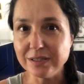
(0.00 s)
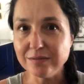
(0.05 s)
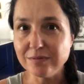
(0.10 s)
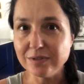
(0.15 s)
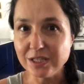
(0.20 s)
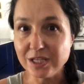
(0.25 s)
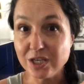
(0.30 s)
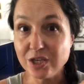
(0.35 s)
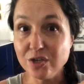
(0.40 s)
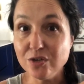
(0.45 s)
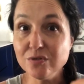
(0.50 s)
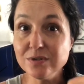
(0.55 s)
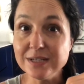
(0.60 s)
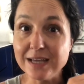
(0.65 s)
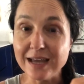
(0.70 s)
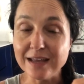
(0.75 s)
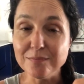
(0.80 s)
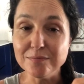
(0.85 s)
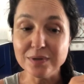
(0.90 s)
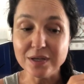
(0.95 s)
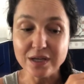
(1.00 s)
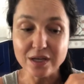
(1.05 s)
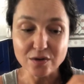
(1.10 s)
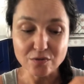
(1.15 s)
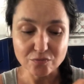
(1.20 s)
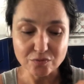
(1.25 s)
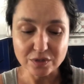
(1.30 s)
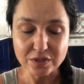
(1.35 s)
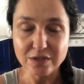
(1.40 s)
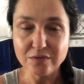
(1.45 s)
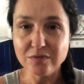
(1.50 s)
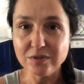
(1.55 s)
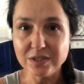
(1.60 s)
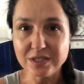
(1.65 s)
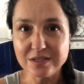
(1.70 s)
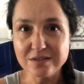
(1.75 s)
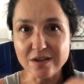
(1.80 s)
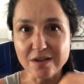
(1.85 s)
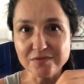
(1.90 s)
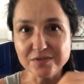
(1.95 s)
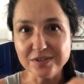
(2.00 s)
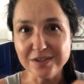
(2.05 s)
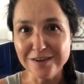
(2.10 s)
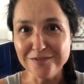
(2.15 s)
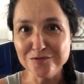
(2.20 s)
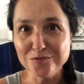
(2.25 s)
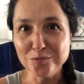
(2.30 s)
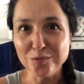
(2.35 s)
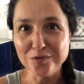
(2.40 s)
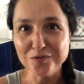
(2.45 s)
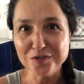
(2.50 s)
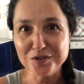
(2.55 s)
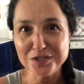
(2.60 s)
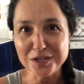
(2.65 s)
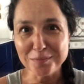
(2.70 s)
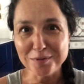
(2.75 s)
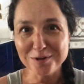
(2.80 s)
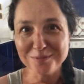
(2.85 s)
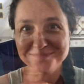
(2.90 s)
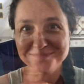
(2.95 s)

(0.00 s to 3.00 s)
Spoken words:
really cute and be really, really soft and comfortable for summer.